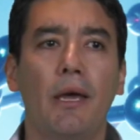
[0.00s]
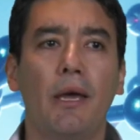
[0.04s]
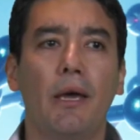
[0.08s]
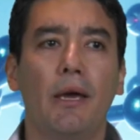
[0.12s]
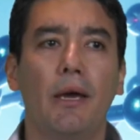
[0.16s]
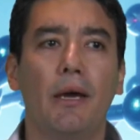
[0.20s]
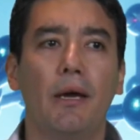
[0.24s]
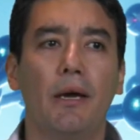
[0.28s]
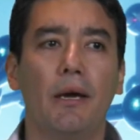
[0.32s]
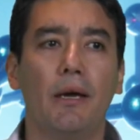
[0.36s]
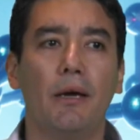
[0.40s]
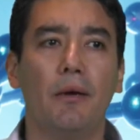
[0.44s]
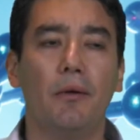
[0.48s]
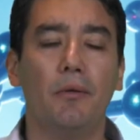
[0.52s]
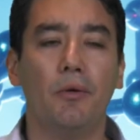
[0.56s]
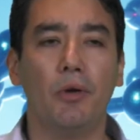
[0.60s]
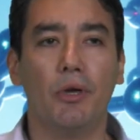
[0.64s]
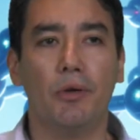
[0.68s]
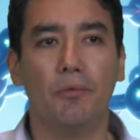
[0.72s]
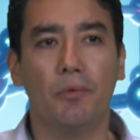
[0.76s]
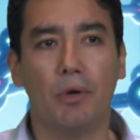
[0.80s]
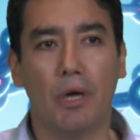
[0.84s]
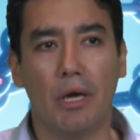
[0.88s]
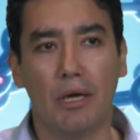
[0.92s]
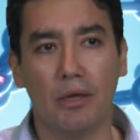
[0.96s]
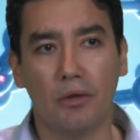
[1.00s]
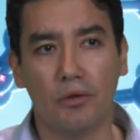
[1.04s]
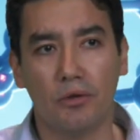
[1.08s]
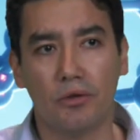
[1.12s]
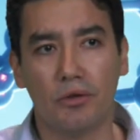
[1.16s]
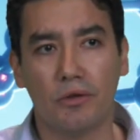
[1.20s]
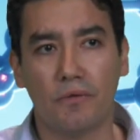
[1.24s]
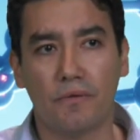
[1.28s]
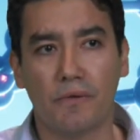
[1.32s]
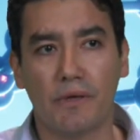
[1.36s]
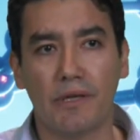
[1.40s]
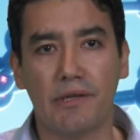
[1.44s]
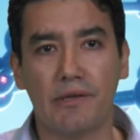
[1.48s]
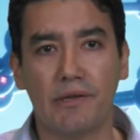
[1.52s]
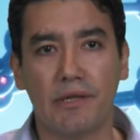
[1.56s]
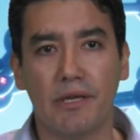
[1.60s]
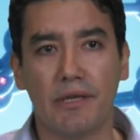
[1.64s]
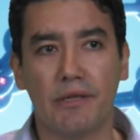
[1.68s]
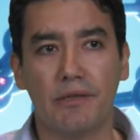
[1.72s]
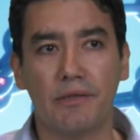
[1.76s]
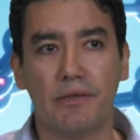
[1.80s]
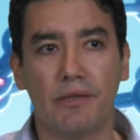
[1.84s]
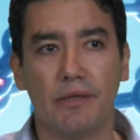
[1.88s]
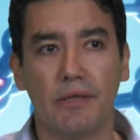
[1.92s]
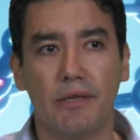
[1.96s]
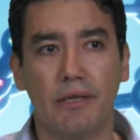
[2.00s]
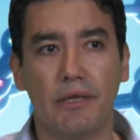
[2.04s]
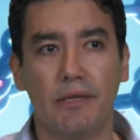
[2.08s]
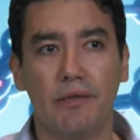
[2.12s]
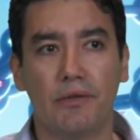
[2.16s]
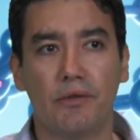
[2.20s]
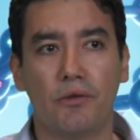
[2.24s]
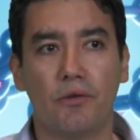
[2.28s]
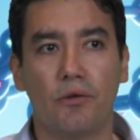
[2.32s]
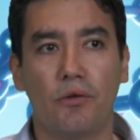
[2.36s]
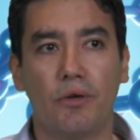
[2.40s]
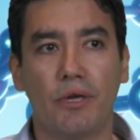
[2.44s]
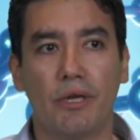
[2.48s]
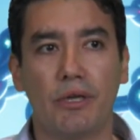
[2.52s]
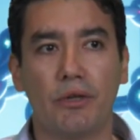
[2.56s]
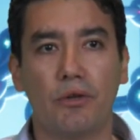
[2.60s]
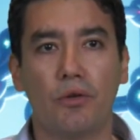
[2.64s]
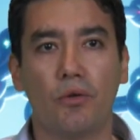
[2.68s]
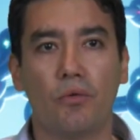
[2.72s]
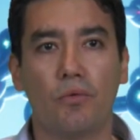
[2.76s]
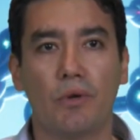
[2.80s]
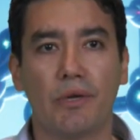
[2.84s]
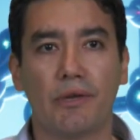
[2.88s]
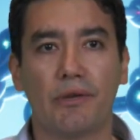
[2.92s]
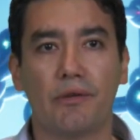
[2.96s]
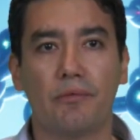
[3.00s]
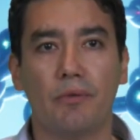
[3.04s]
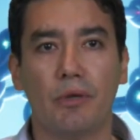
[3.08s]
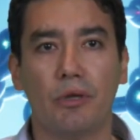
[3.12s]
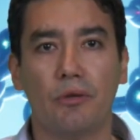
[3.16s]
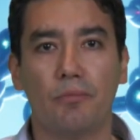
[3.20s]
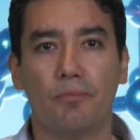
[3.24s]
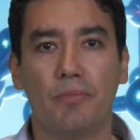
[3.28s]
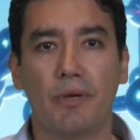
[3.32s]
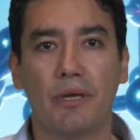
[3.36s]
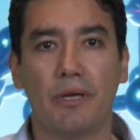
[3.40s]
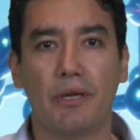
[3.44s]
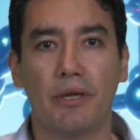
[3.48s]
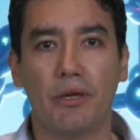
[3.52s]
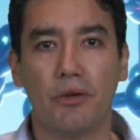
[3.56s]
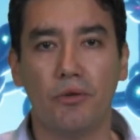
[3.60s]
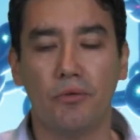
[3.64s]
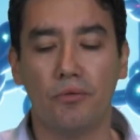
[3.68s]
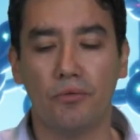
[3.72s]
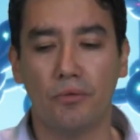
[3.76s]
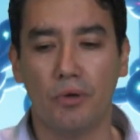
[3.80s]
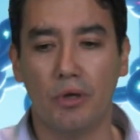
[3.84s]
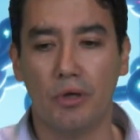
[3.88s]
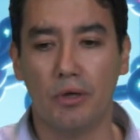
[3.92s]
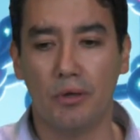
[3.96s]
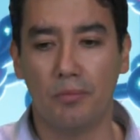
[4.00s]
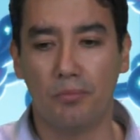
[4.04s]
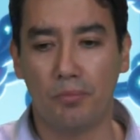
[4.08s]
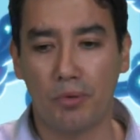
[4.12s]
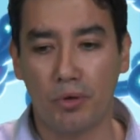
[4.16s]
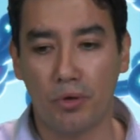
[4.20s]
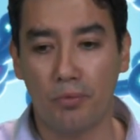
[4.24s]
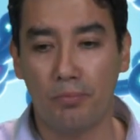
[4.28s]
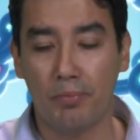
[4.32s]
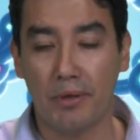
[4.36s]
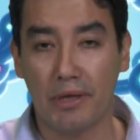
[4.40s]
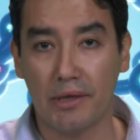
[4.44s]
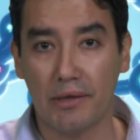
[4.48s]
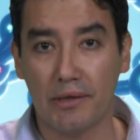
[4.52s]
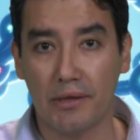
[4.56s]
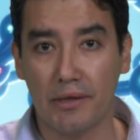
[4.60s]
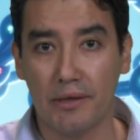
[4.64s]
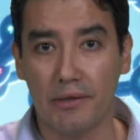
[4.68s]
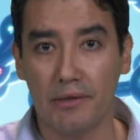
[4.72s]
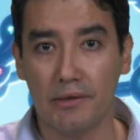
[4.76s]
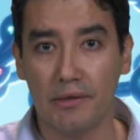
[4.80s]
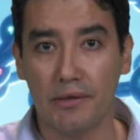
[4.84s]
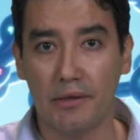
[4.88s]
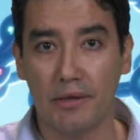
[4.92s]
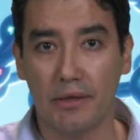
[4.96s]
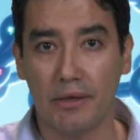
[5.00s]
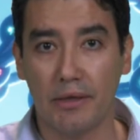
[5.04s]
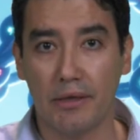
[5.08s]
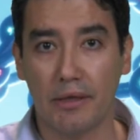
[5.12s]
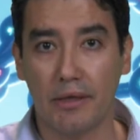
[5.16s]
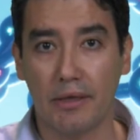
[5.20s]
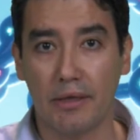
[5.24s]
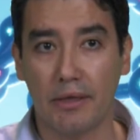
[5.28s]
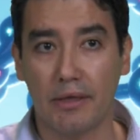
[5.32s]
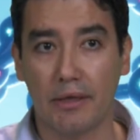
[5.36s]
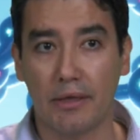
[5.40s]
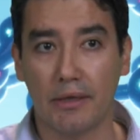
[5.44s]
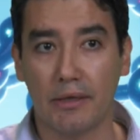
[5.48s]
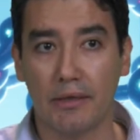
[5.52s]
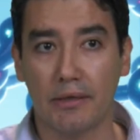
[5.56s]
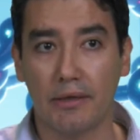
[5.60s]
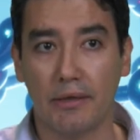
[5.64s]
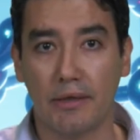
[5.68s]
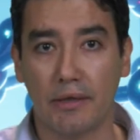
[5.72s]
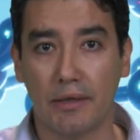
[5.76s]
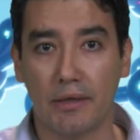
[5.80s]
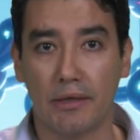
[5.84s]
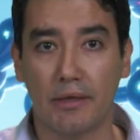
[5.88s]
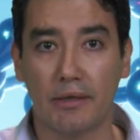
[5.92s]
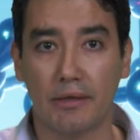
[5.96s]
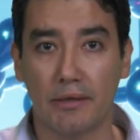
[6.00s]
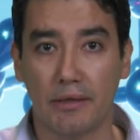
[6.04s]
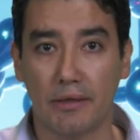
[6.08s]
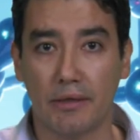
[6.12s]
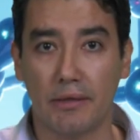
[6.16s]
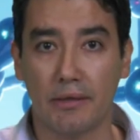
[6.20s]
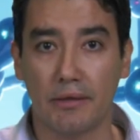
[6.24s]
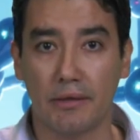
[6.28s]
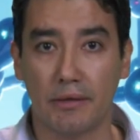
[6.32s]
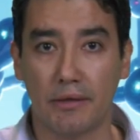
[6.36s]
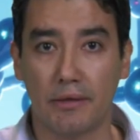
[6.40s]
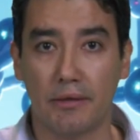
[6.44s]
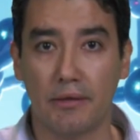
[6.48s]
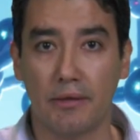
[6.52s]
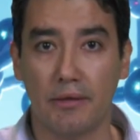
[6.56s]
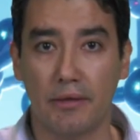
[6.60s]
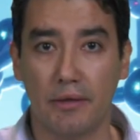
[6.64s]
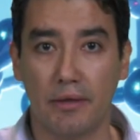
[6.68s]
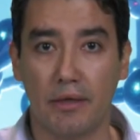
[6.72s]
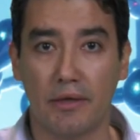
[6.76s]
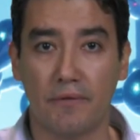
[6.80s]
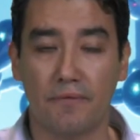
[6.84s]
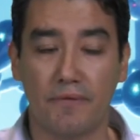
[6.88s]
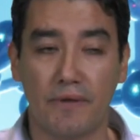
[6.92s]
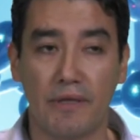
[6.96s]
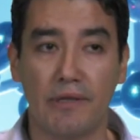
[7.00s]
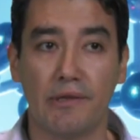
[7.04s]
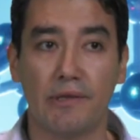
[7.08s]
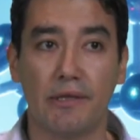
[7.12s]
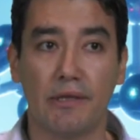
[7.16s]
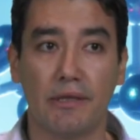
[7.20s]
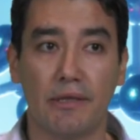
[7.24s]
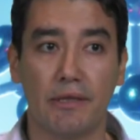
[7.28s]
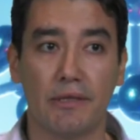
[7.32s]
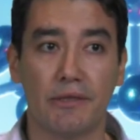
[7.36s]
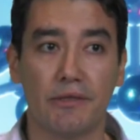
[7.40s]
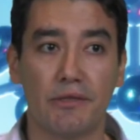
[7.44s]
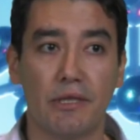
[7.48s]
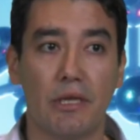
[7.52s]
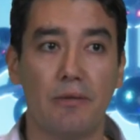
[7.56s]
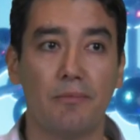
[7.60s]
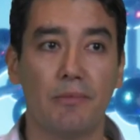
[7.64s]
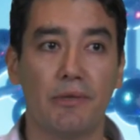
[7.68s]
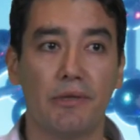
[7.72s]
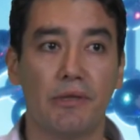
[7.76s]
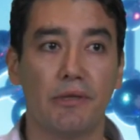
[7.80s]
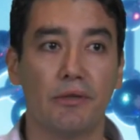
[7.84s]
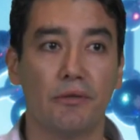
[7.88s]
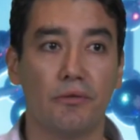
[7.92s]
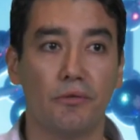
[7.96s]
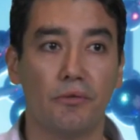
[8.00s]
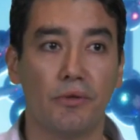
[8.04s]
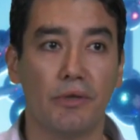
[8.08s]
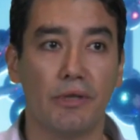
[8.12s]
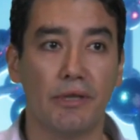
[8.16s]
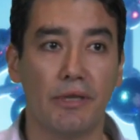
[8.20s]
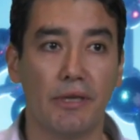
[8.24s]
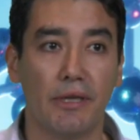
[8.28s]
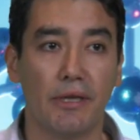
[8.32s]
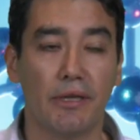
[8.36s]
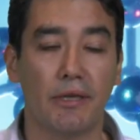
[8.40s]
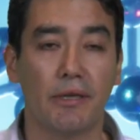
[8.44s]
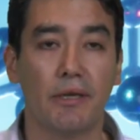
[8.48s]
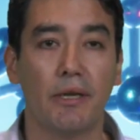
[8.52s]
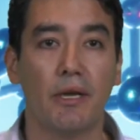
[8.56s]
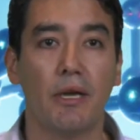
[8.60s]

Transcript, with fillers: Uh, a lot of research is going towards developing new uh, properties, and I can tell that at Graphene Central Chalmers and 2D Tech,